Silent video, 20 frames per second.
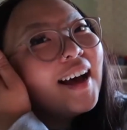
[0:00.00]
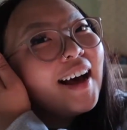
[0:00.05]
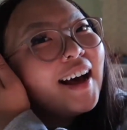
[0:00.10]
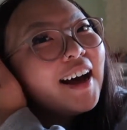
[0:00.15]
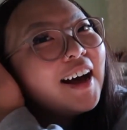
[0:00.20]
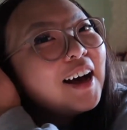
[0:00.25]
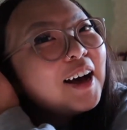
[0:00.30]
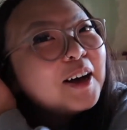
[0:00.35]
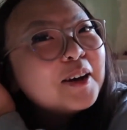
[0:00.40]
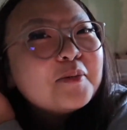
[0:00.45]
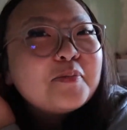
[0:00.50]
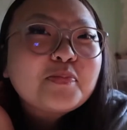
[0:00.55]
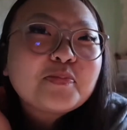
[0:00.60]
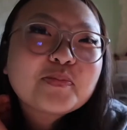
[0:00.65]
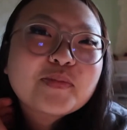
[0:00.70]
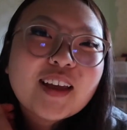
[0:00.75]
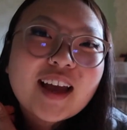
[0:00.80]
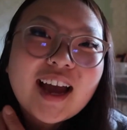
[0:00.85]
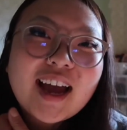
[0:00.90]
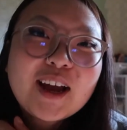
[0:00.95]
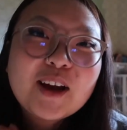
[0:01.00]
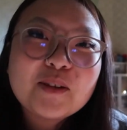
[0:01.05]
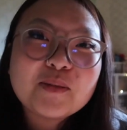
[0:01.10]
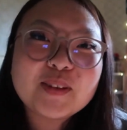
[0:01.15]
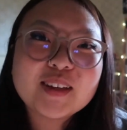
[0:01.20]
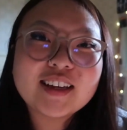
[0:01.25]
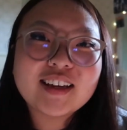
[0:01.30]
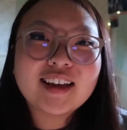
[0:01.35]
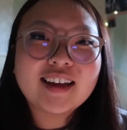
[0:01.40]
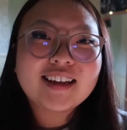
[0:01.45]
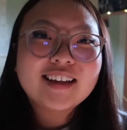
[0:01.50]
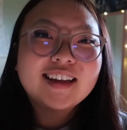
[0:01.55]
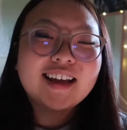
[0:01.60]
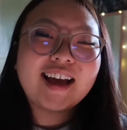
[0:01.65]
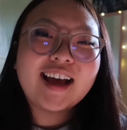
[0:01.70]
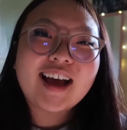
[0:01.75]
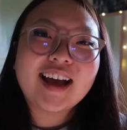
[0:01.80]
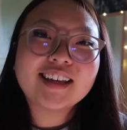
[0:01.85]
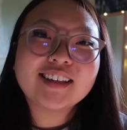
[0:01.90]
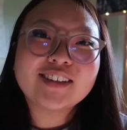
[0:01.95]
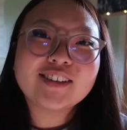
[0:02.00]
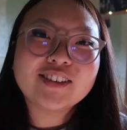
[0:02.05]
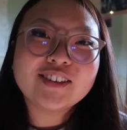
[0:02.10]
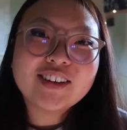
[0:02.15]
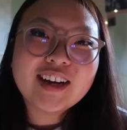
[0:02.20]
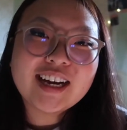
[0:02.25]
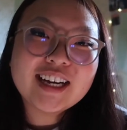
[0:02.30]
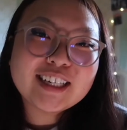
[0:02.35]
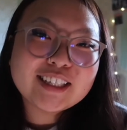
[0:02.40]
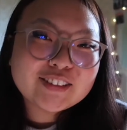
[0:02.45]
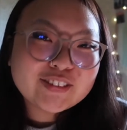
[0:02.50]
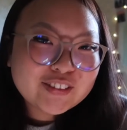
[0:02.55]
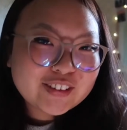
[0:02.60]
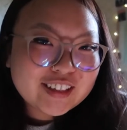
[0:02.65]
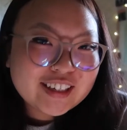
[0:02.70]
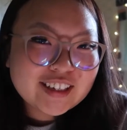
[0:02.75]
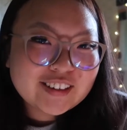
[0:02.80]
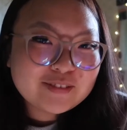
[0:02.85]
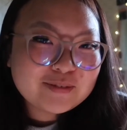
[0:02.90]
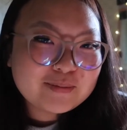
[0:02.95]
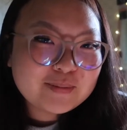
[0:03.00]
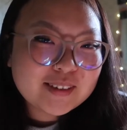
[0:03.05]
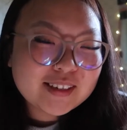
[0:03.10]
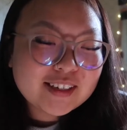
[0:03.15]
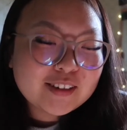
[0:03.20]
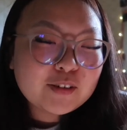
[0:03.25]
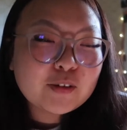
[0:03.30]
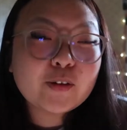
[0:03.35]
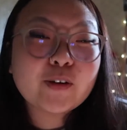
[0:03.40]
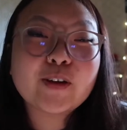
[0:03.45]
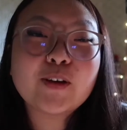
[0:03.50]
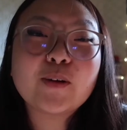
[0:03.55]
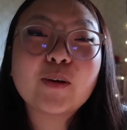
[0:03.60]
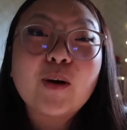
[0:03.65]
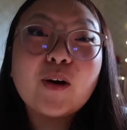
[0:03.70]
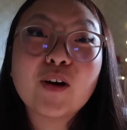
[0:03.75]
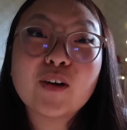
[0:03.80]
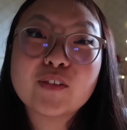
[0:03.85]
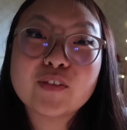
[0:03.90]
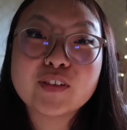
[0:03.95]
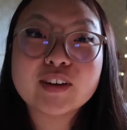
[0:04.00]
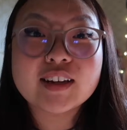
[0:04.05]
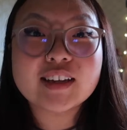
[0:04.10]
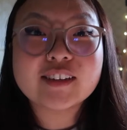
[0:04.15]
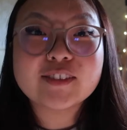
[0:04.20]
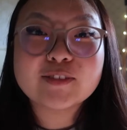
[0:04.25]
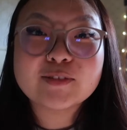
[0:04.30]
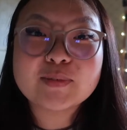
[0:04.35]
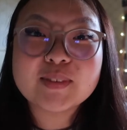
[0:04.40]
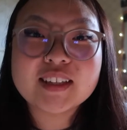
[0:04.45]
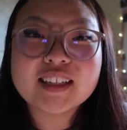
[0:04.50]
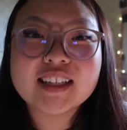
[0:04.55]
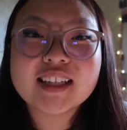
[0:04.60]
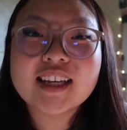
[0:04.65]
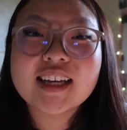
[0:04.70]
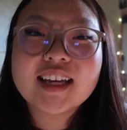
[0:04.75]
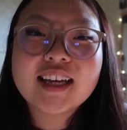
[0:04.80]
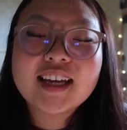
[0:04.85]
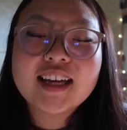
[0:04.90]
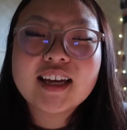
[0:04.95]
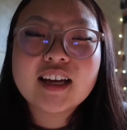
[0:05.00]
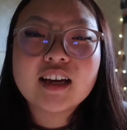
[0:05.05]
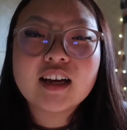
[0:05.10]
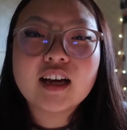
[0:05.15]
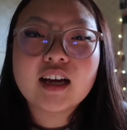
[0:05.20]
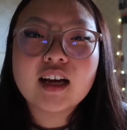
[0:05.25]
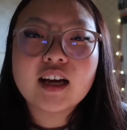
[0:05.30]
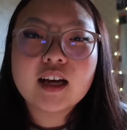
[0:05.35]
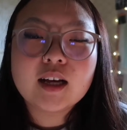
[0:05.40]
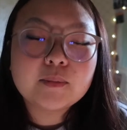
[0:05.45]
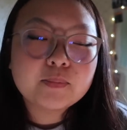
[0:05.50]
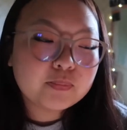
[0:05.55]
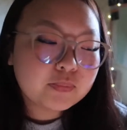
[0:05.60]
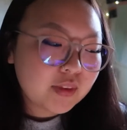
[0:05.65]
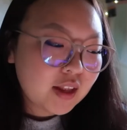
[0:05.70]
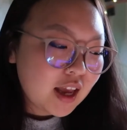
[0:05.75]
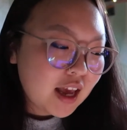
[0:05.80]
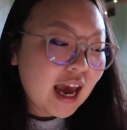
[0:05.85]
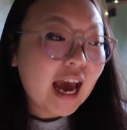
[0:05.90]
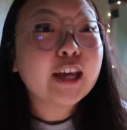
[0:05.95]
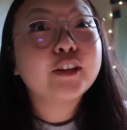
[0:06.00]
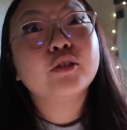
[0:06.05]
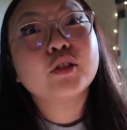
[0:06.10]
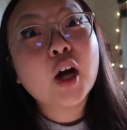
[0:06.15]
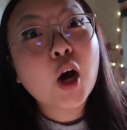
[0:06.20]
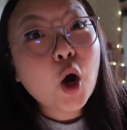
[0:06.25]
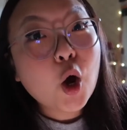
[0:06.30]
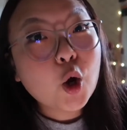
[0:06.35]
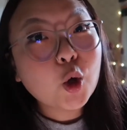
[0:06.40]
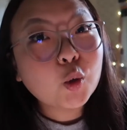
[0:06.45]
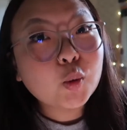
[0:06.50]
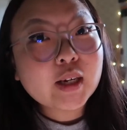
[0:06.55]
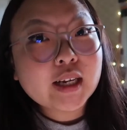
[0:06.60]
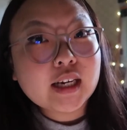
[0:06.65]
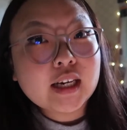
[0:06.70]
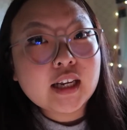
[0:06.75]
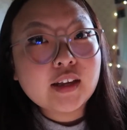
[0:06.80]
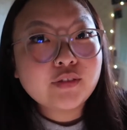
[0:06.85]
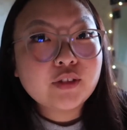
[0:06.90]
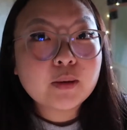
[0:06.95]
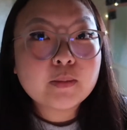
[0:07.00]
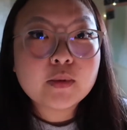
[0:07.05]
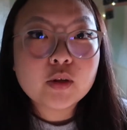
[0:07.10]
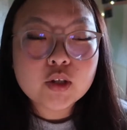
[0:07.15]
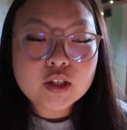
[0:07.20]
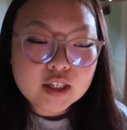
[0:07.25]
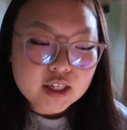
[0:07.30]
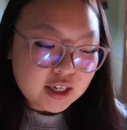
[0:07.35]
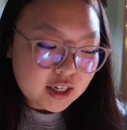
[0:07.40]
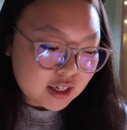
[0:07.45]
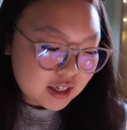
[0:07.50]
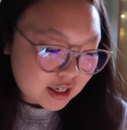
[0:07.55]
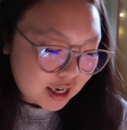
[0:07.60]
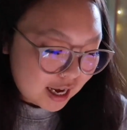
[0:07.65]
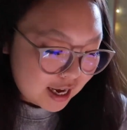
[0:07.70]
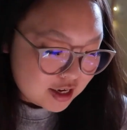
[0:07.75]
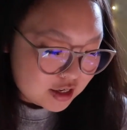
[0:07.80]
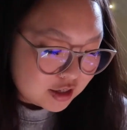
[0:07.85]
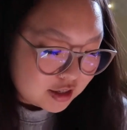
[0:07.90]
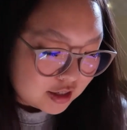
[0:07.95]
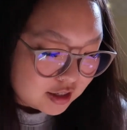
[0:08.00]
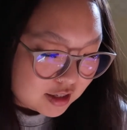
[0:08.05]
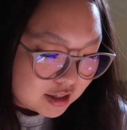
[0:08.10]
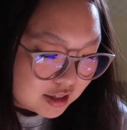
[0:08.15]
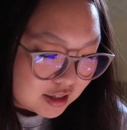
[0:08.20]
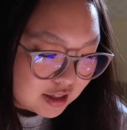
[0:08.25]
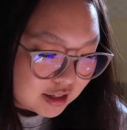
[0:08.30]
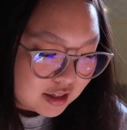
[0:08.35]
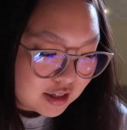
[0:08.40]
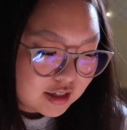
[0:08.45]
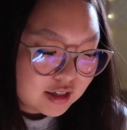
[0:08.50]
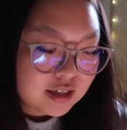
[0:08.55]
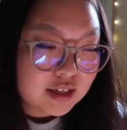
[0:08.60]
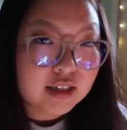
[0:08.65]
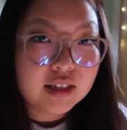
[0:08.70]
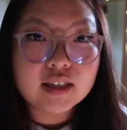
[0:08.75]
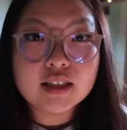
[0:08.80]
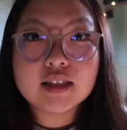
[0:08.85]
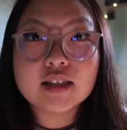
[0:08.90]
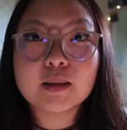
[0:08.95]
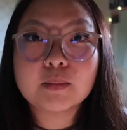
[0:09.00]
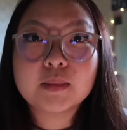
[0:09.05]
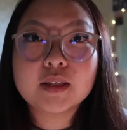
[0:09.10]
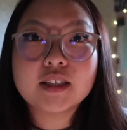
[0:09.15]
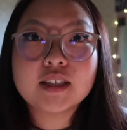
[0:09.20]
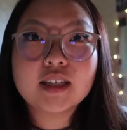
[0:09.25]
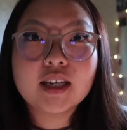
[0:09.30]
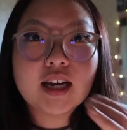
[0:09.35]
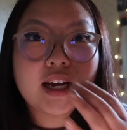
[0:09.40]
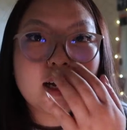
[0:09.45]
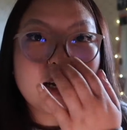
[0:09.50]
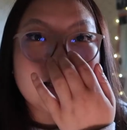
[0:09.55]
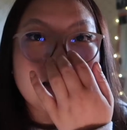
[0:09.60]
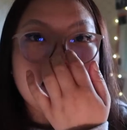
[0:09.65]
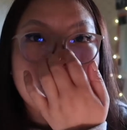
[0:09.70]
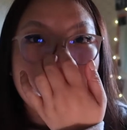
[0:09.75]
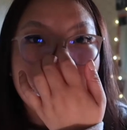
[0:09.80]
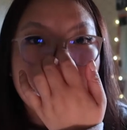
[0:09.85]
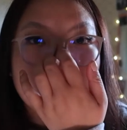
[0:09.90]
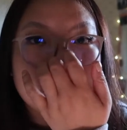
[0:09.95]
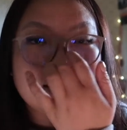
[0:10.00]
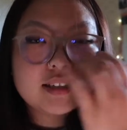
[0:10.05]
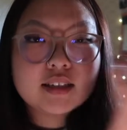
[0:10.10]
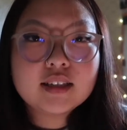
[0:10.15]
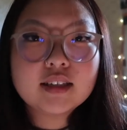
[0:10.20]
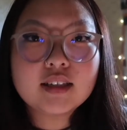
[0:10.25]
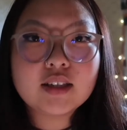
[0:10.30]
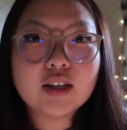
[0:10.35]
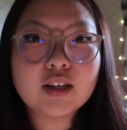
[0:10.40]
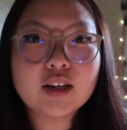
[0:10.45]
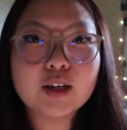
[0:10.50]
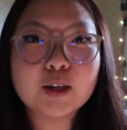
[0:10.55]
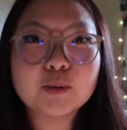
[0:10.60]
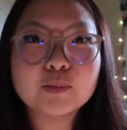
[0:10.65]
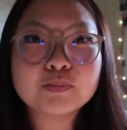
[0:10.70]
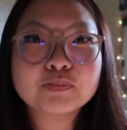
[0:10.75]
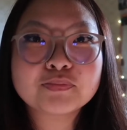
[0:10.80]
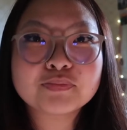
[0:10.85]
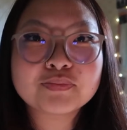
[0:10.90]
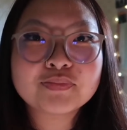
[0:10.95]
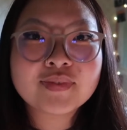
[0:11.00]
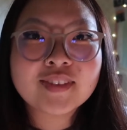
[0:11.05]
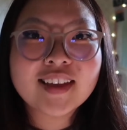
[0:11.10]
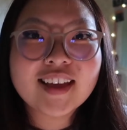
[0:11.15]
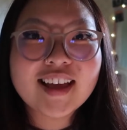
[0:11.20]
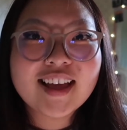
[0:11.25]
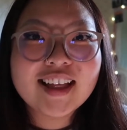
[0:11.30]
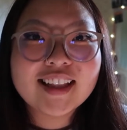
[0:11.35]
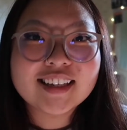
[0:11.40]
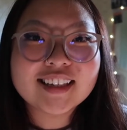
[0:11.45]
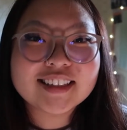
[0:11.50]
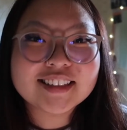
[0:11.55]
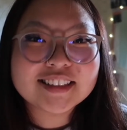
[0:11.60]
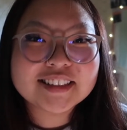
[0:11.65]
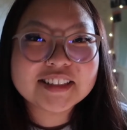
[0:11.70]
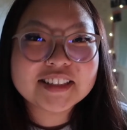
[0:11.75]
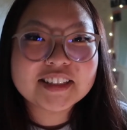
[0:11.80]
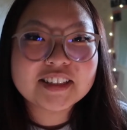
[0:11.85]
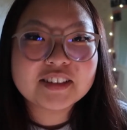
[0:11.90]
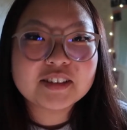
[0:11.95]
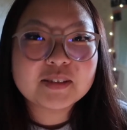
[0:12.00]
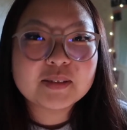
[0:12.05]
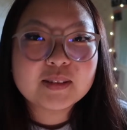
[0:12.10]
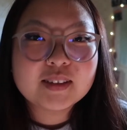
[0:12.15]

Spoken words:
I hope that you guys forgive me, or you all forgive me. I do not own any of the music. I just need something to kind of like, you know, listen to.